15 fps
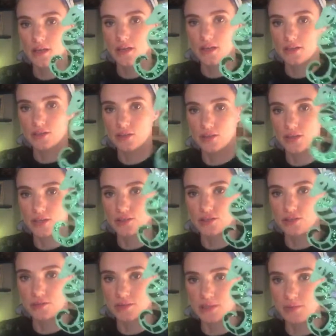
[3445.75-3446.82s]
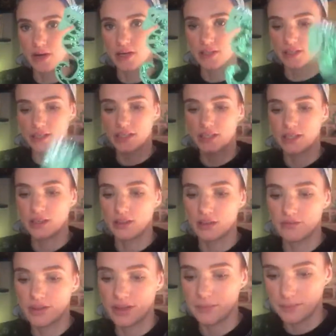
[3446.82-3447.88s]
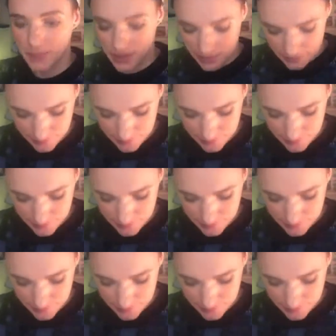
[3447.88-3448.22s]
It's looking super sparkly, love him.